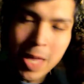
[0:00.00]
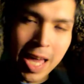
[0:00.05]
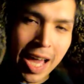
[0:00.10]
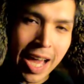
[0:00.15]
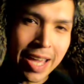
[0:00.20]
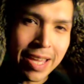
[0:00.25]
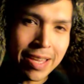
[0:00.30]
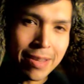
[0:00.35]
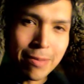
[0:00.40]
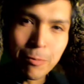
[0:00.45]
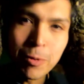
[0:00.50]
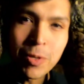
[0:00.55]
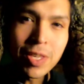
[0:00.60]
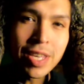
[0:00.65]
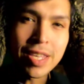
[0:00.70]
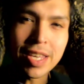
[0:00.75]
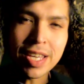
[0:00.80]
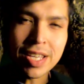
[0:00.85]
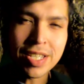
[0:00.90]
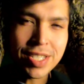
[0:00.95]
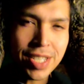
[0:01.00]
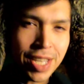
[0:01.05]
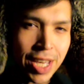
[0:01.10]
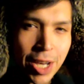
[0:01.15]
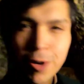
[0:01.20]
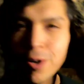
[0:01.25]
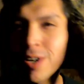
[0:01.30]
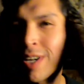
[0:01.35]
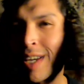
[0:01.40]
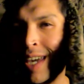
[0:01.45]
I really like
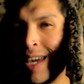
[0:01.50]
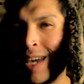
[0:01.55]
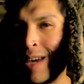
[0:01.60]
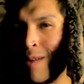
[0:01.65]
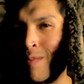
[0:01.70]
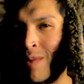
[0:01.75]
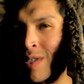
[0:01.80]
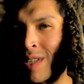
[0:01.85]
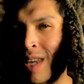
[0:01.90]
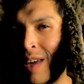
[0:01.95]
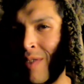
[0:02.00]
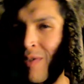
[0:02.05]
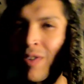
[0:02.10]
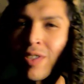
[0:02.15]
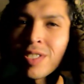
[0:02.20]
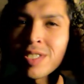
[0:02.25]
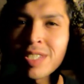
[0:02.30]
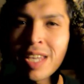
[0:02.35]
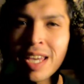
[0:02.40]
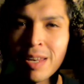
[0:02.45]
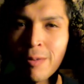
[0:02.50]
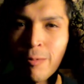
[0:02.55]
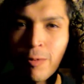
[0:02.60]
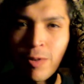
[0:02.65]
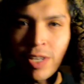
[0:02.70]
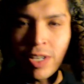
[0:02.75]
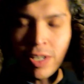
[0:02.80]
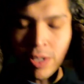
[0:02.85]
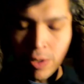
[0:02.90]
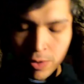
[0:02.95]
Sierra games, and this is kind of
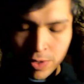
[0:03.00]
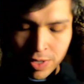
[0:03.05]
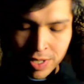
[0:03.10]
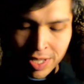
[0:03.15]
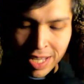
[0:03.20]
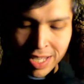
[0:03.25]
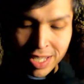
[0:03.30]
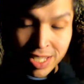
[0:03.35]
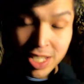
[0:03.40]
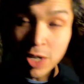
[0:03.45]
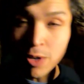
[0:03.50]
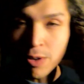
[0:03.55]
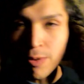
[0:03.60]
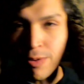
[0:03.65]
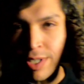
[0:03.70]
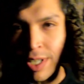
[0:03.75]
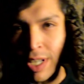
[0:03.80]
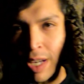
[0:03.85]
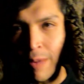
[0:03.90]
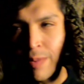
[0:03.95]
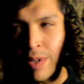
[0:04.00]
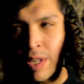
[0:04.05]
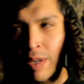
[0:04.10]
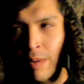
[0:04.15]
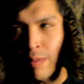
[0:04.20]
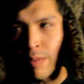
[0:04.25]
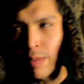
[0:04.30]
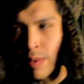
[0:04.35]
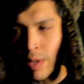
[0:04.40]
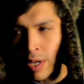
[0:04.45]
really close to that. Sierra was a company
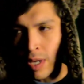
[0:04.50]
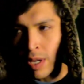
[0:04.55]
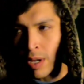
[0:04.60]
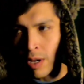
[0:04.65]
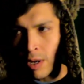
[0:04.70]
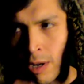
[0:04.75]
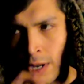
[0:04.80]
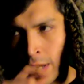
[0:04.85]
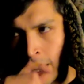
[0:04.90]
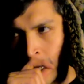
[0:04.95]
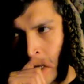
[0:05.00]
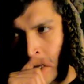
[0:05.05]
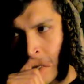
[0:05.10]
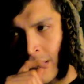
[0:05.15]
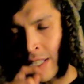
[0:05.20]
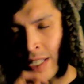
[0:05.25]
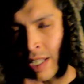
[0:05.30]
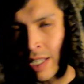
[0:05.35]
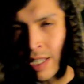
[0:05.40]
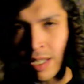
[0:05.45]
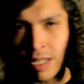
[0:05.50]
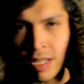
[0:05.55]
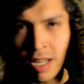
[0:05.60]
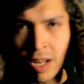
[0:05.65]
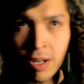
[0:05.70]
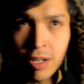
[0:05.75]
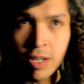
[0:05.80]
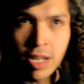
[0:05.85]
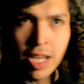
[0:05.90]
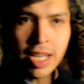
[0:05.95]
in the 80s and
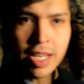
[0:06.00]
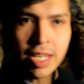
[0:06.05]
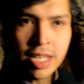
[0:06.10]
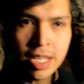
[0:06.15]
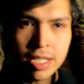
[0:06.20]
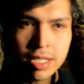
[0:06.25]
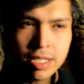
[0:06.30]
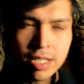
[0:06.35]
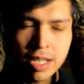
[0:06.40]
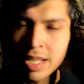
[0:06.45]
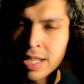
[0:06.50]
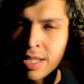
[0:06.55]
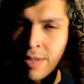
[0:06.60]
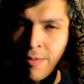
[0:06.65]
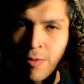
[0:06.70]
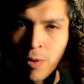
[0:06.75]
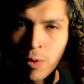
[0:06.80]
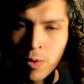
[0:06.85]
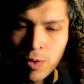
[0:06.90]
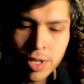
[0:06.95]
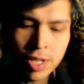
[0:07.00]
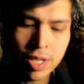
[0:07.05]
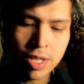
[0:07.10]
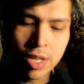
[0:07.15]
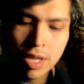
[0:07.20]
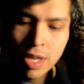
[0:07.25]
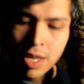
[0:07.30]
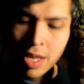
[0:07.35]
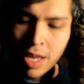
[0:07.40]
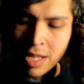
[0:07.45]
90s. It folded.
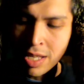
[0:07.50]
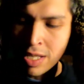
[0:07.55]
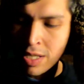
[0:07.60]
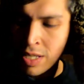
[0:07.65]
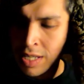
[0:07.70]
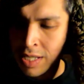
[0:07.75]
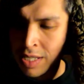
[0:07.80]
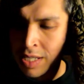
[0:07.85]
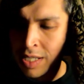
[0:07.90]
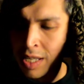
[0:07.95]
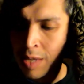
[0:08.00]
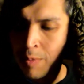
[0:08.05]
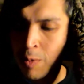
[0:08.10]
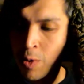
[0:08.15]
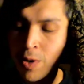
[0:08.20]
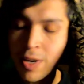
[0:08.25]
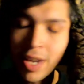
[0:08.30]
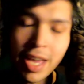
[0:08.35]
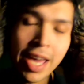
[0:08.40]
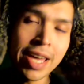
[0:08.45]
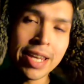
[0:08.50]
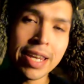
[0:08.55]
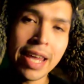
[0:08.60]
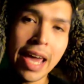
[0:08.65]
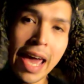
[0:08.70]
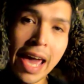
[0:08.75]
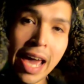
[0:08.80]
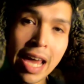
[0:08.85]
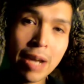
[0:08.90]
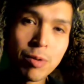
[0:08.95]
It doesn't exist anymore. And
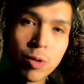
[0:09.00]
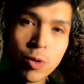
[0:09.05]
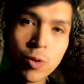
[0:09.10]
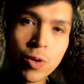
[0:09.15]
Animal